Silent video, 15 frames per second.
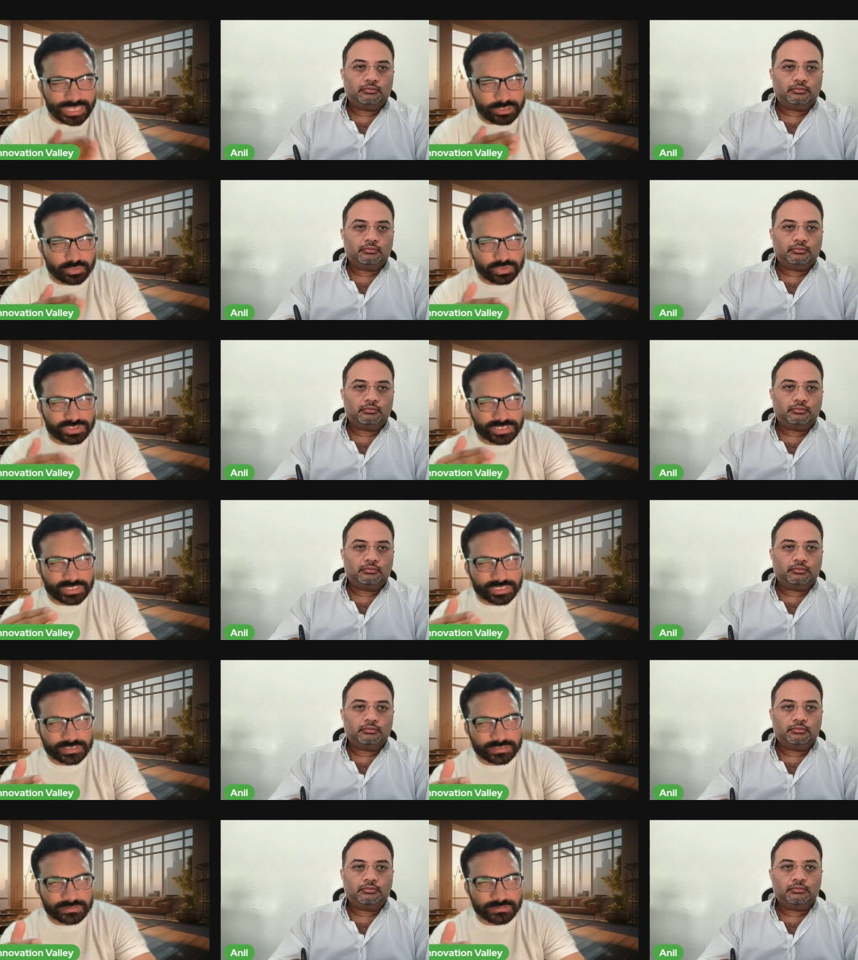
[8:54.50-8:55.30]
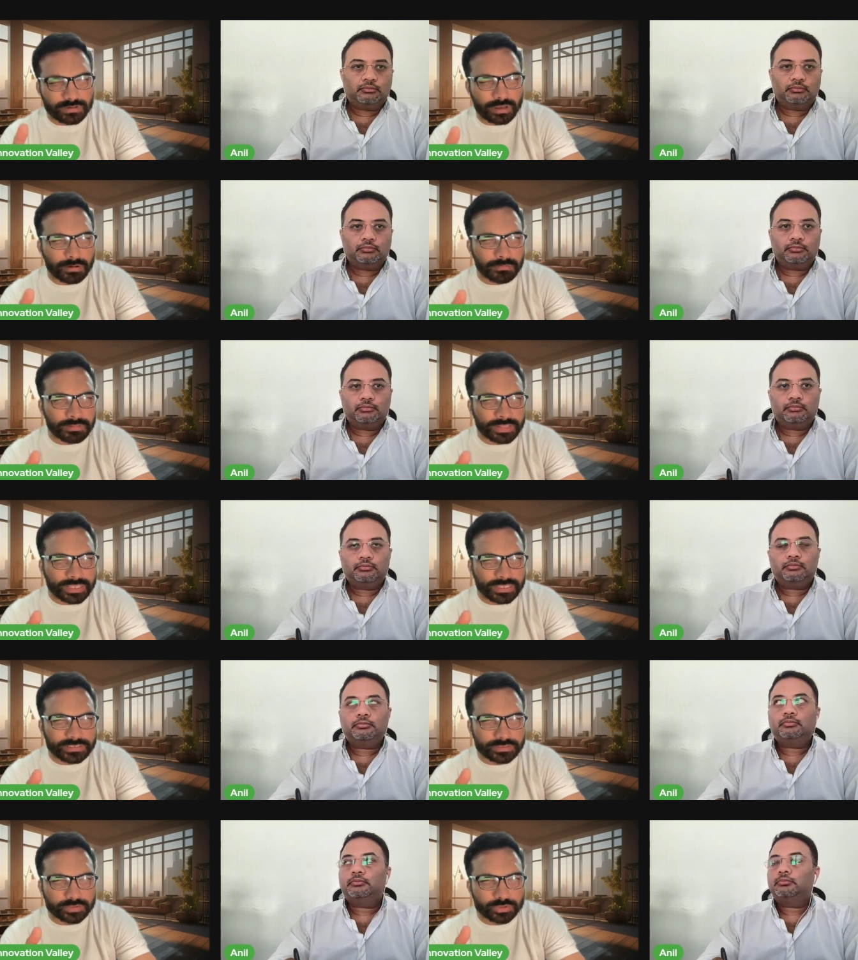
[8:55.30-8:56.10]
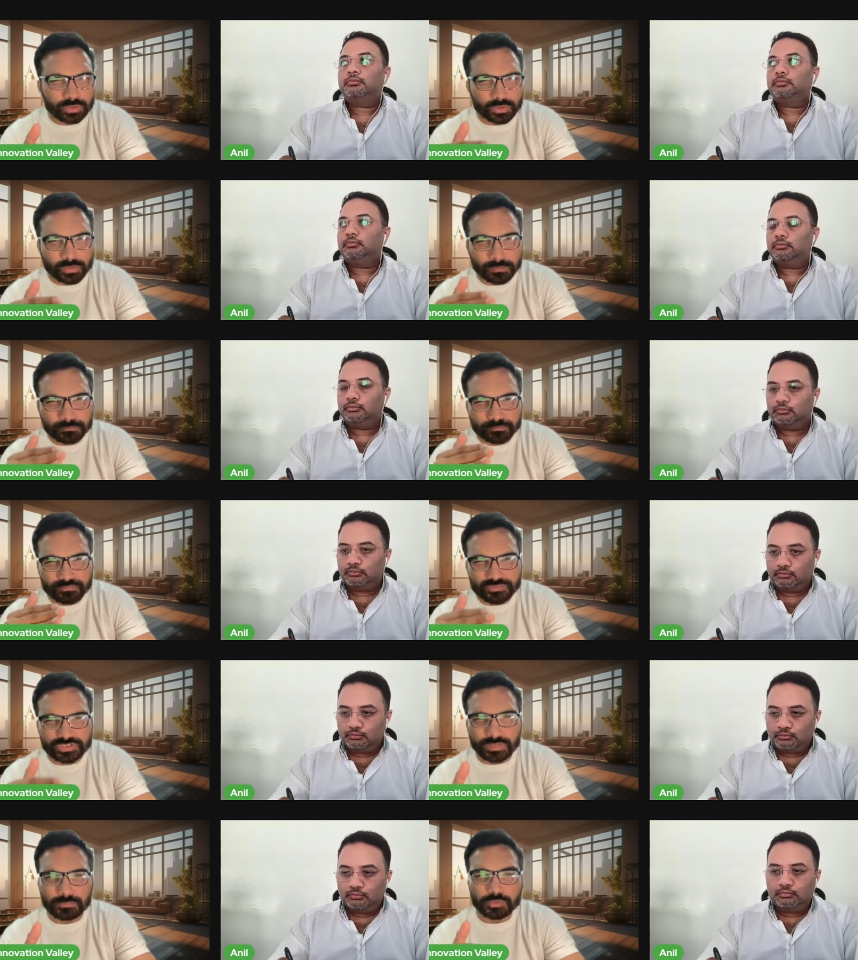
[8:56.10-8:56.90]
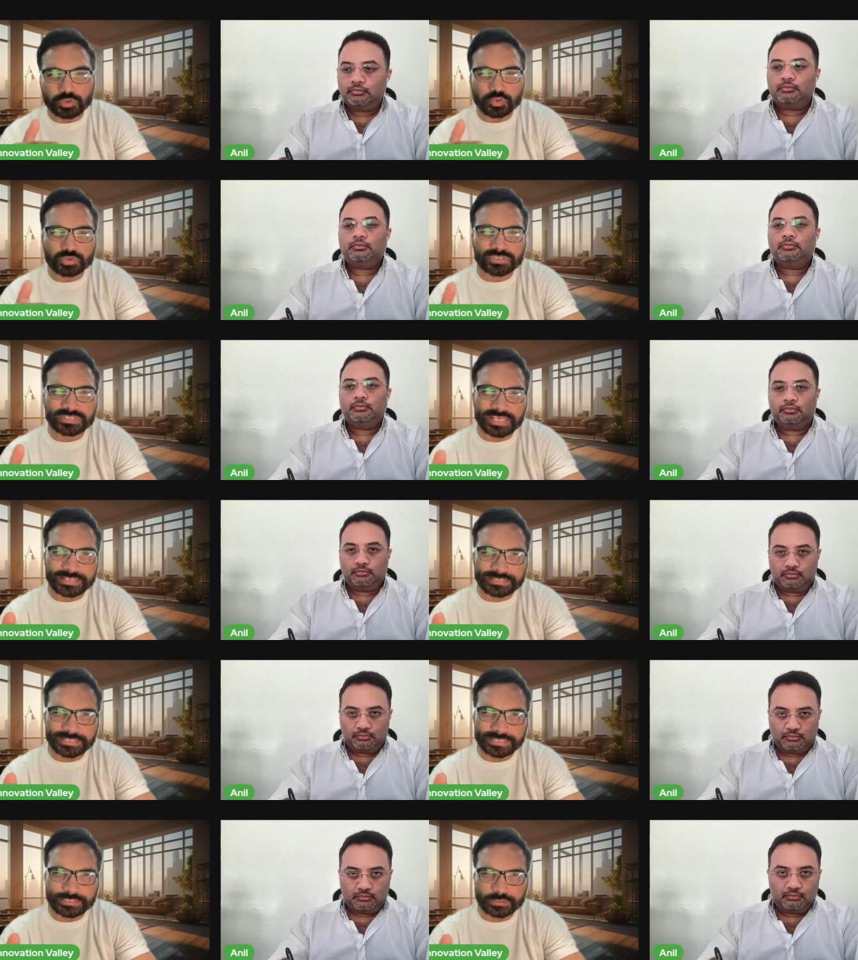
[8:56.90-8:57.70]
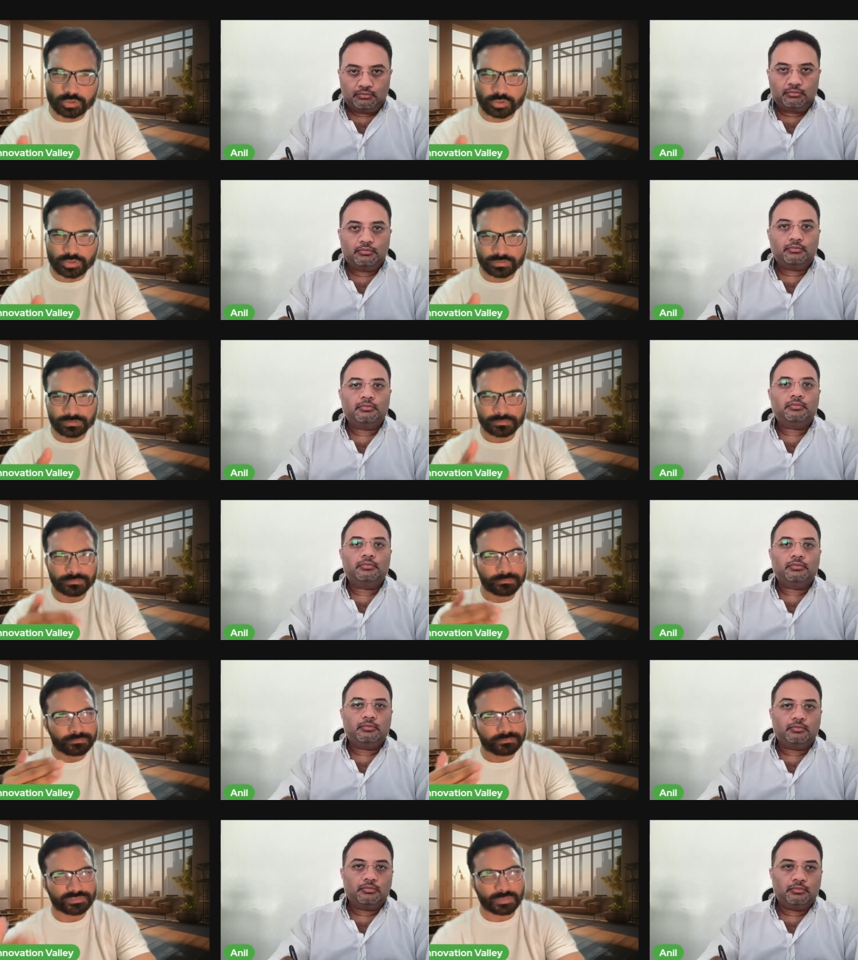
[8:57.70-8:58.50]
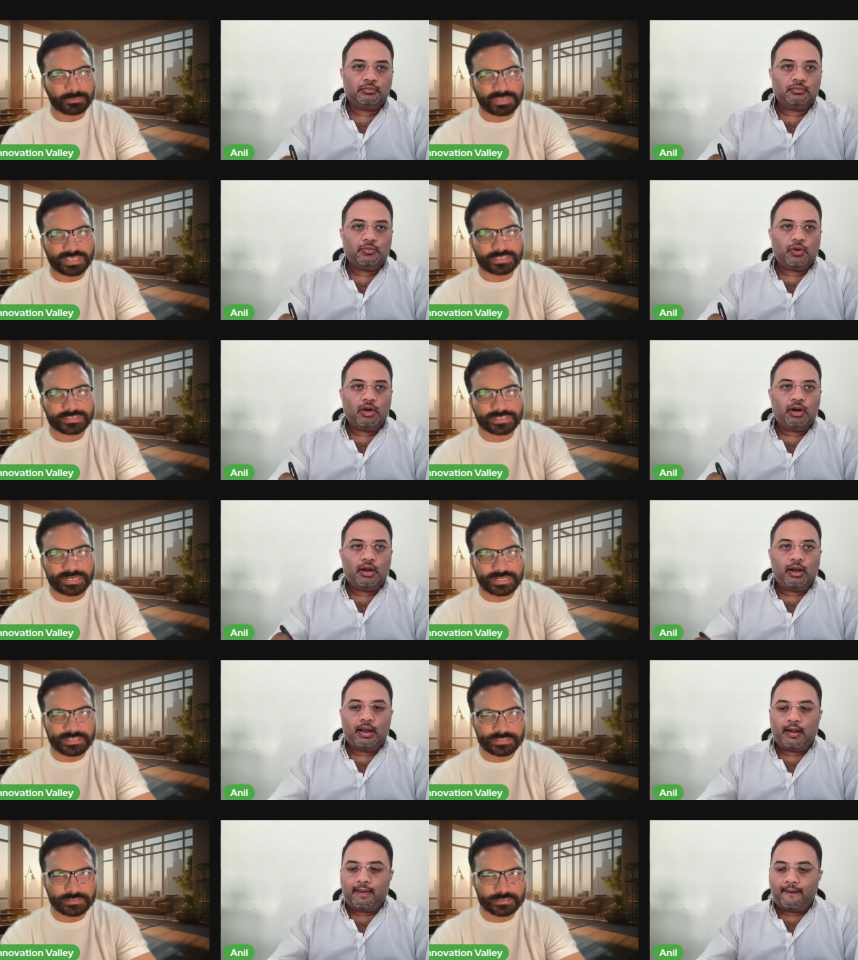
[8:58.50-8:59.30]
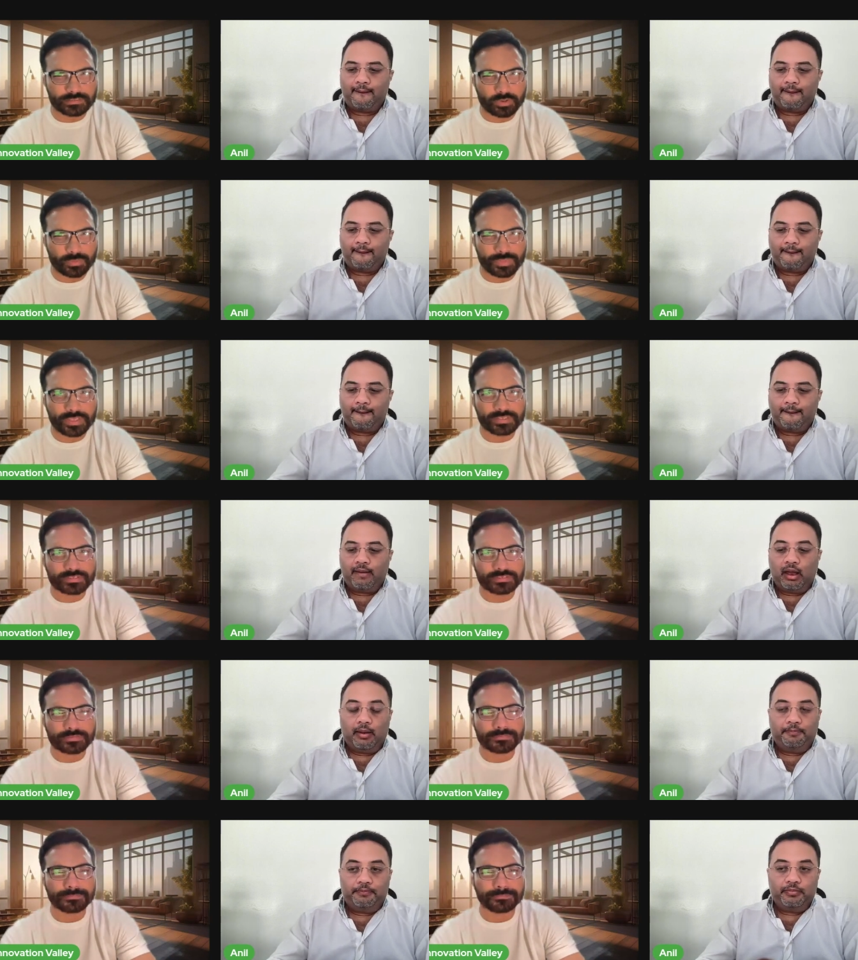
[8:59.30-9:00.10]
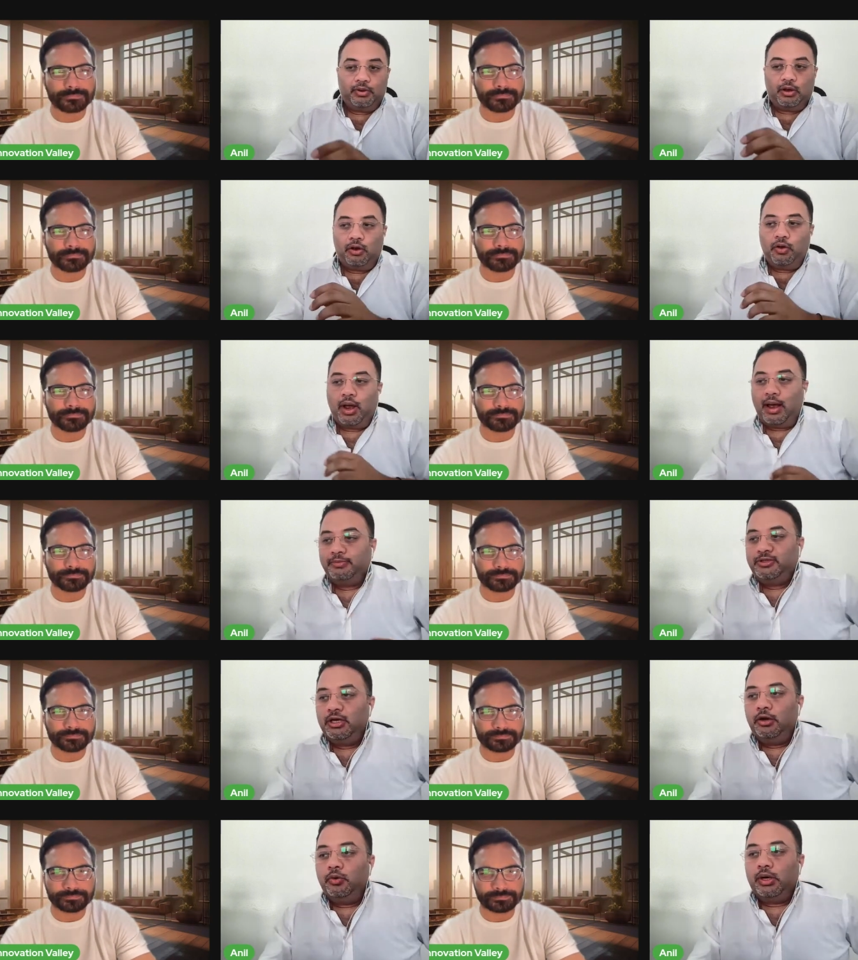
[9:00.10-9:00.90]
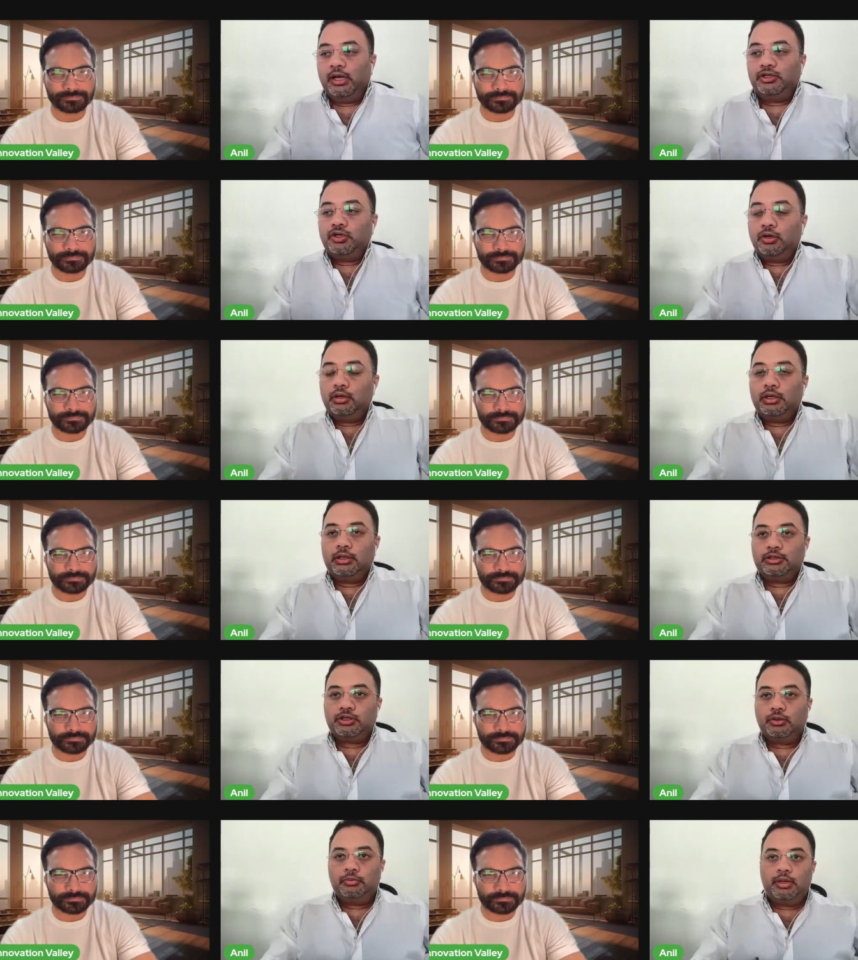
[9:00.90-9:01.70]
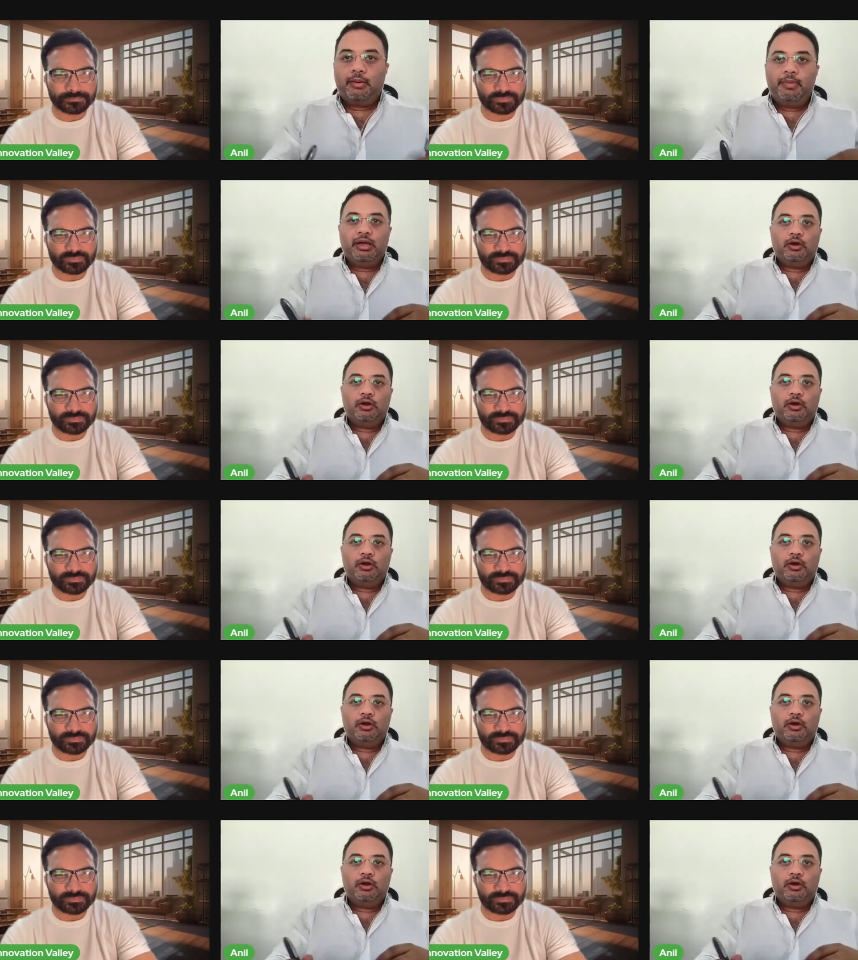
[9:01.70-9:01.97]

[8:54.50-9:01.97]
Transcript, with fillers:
Speaker 1: you share, like, you know, some use cases or some case studies on this?
Speaker 2: Oh, absolutely. So, so let me